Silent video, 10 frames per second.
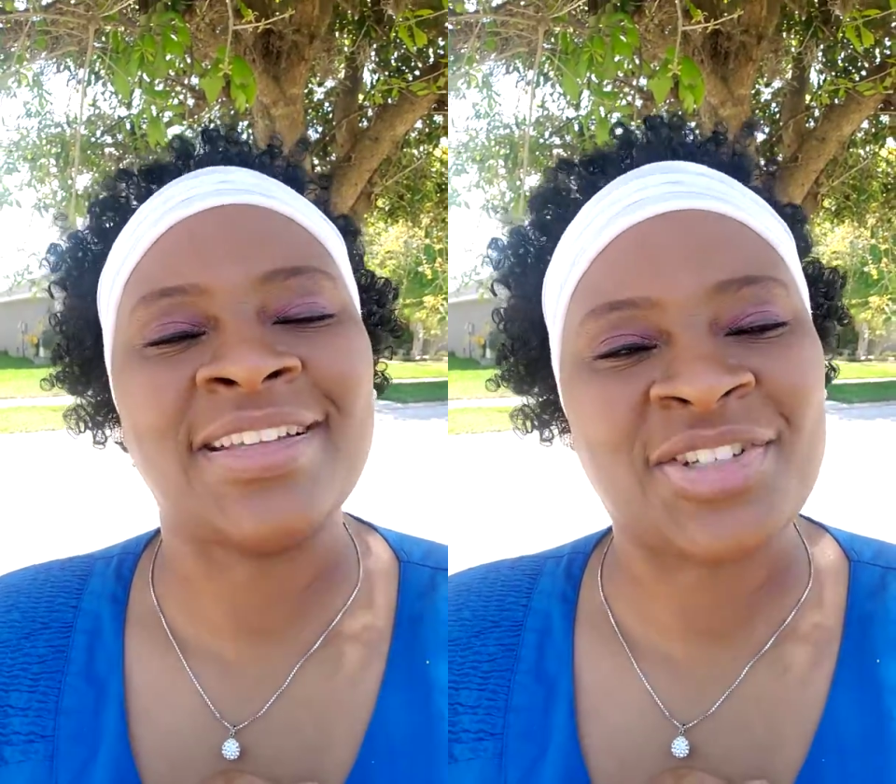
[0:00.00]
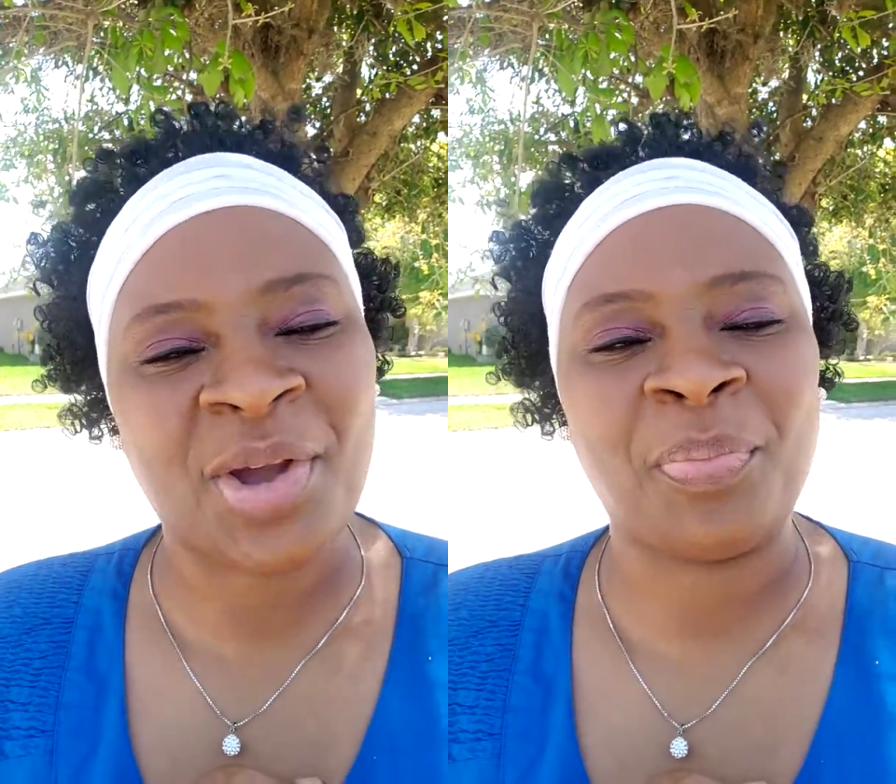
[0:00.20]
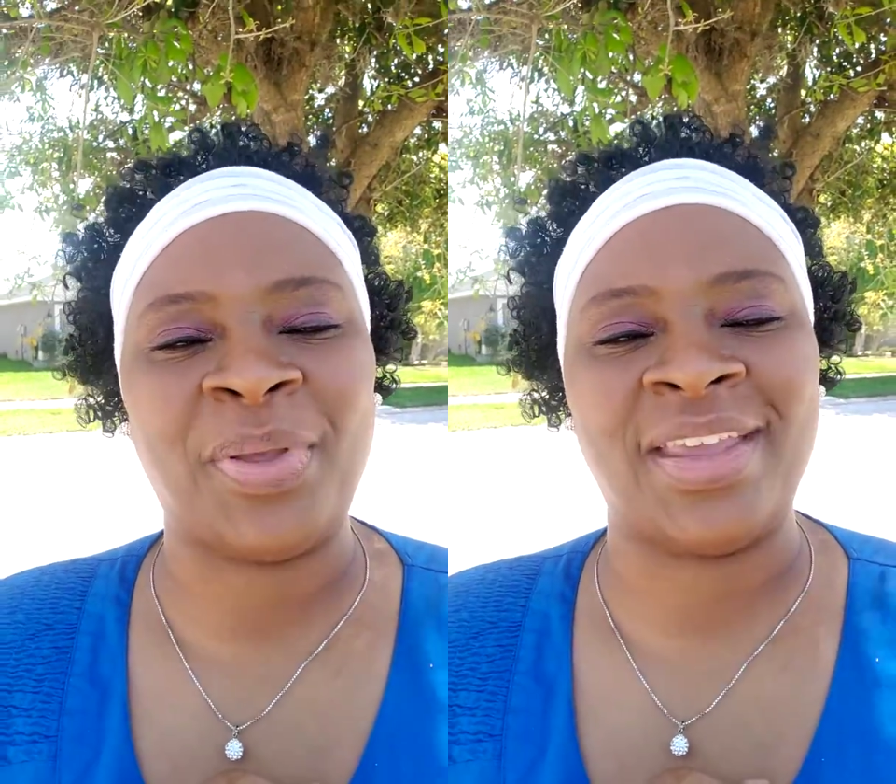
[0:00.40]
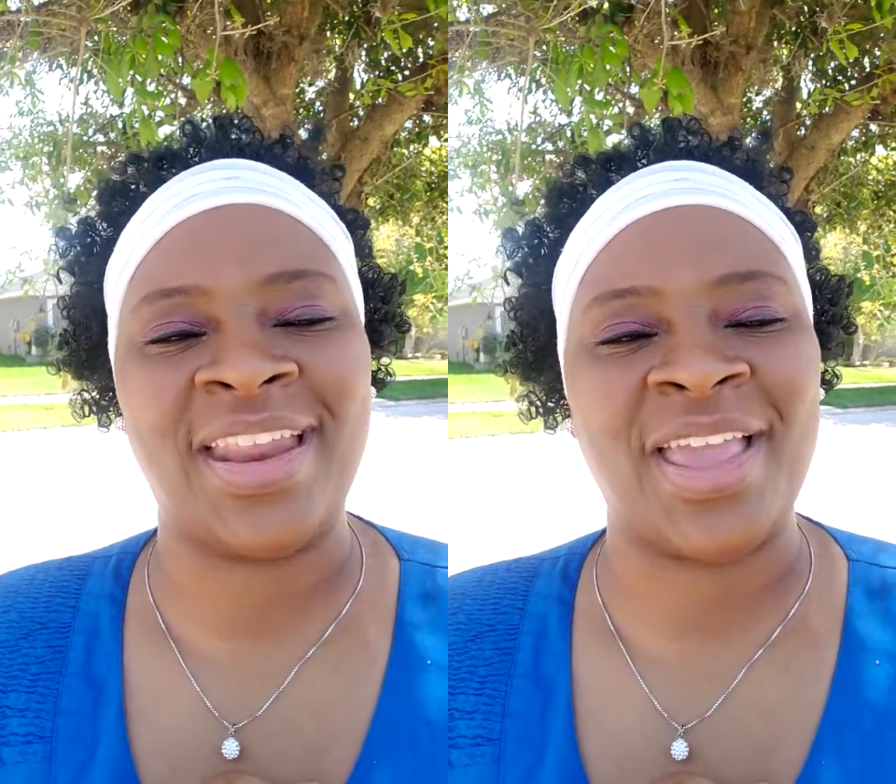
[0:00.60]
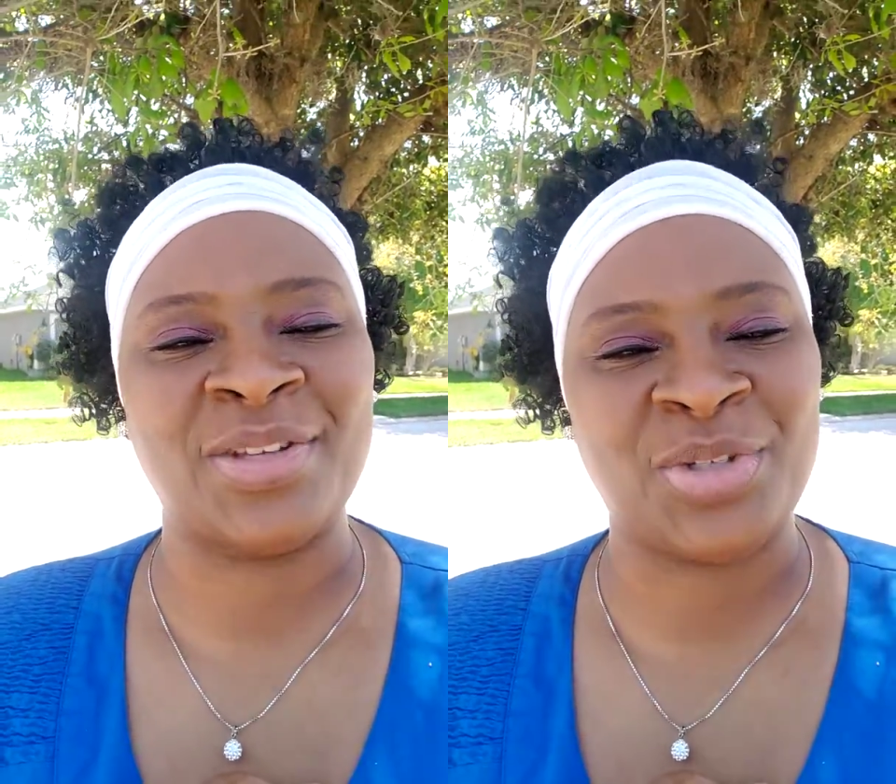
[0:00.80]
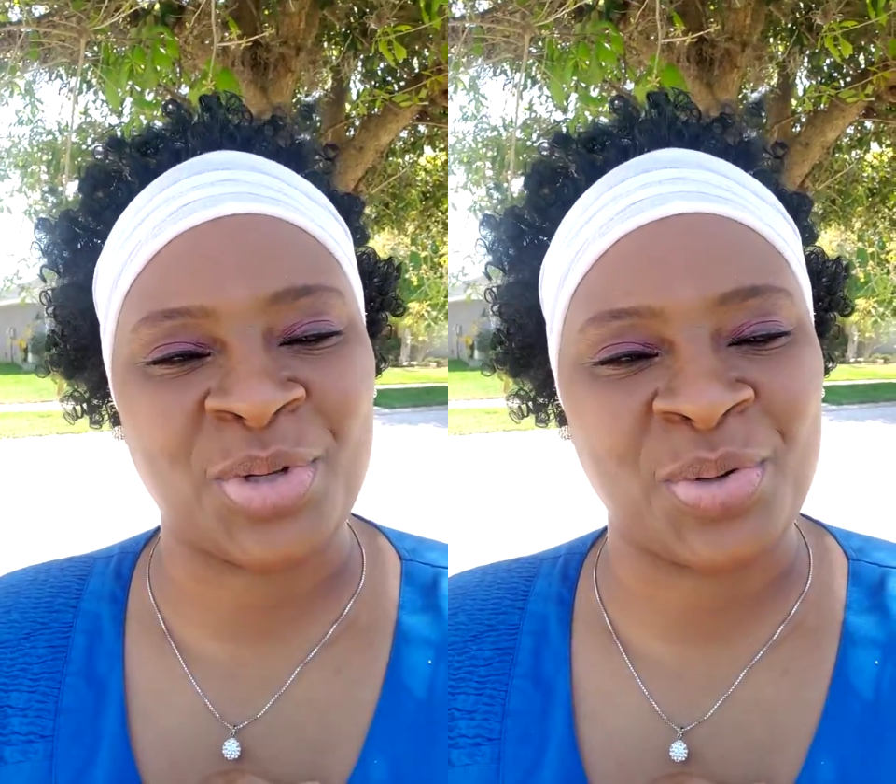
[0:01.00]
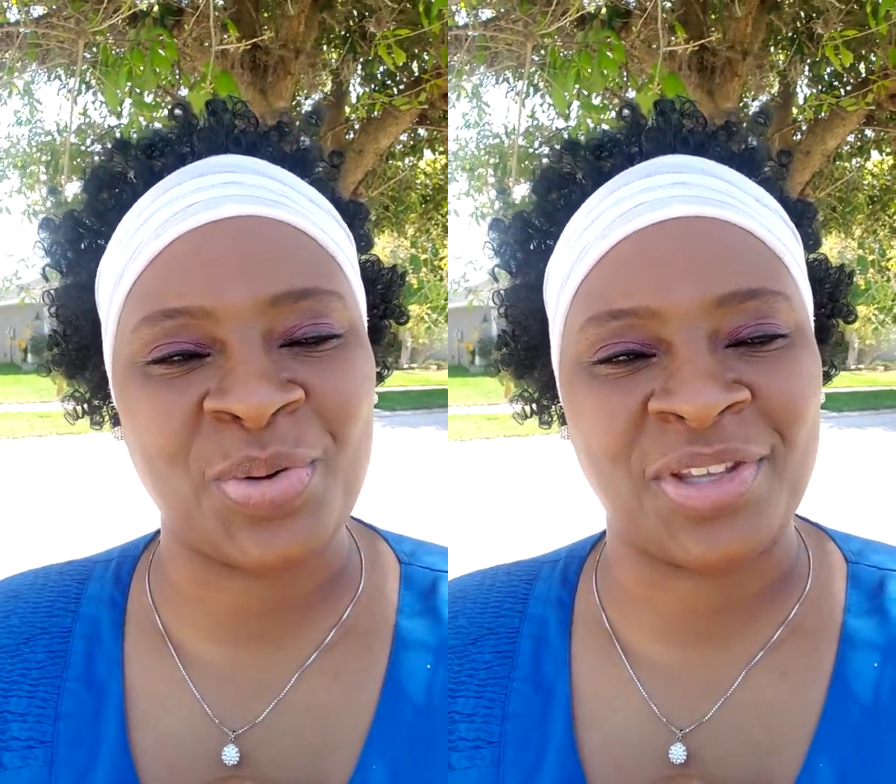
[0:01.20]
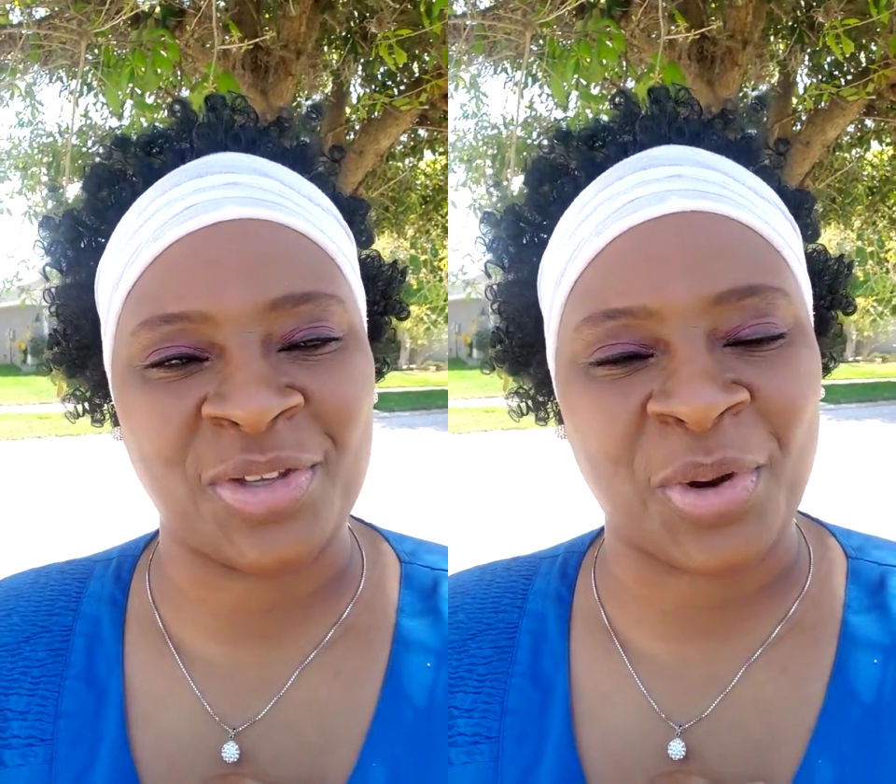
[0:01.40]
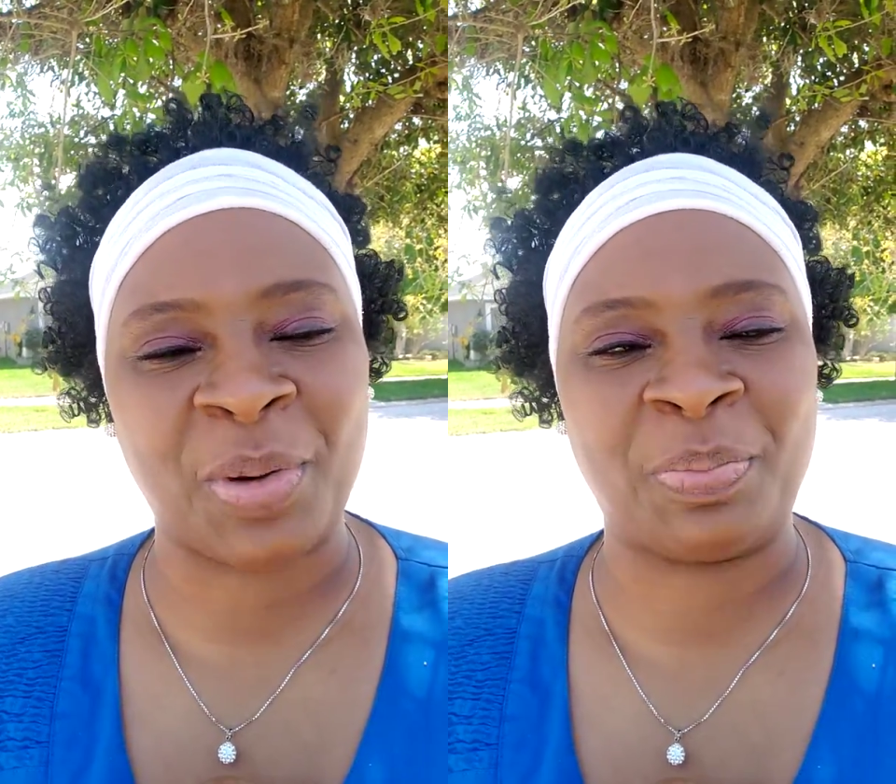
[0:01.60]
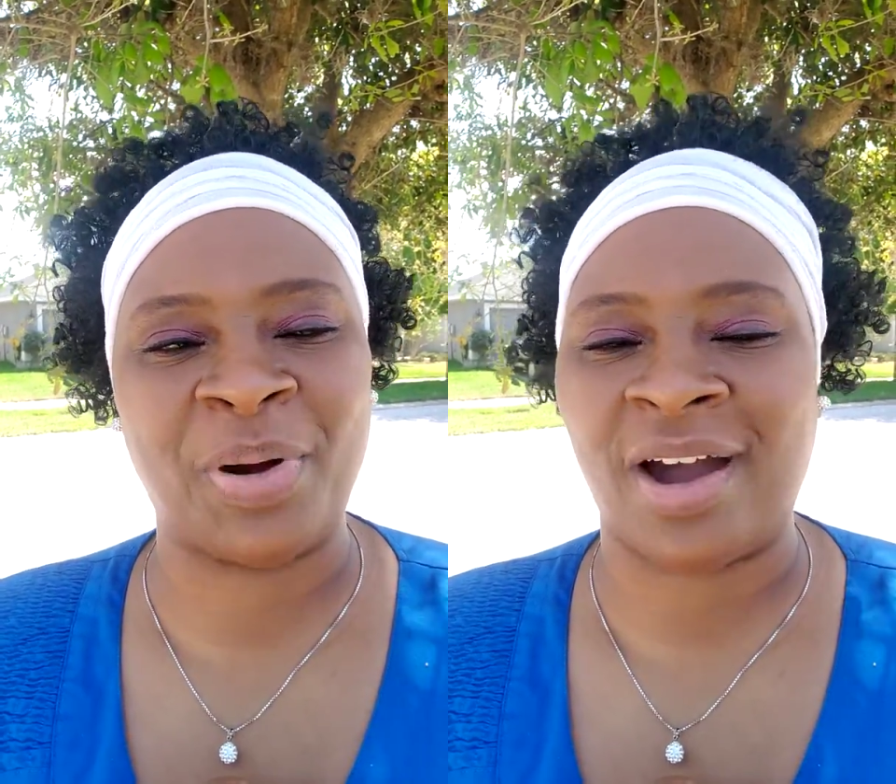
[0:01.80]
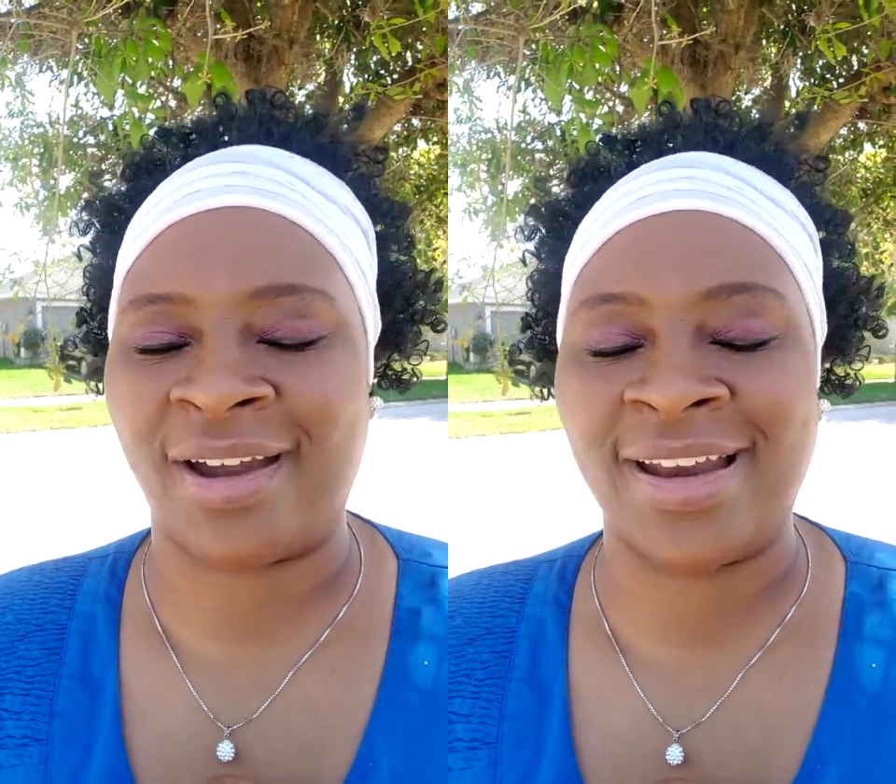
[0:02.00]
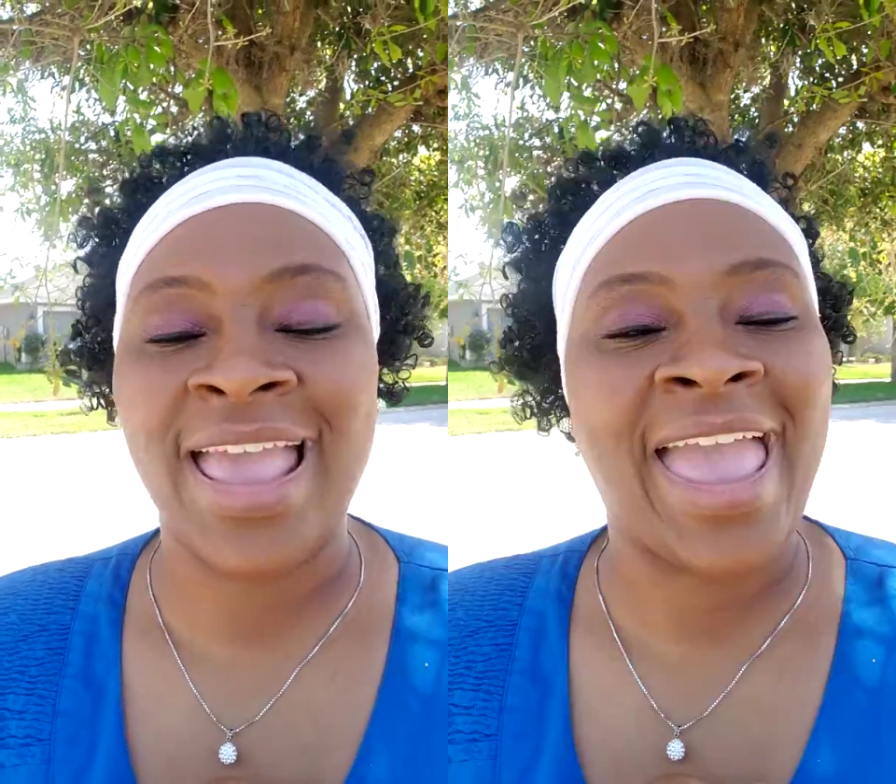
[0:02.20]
Jump in and do your part.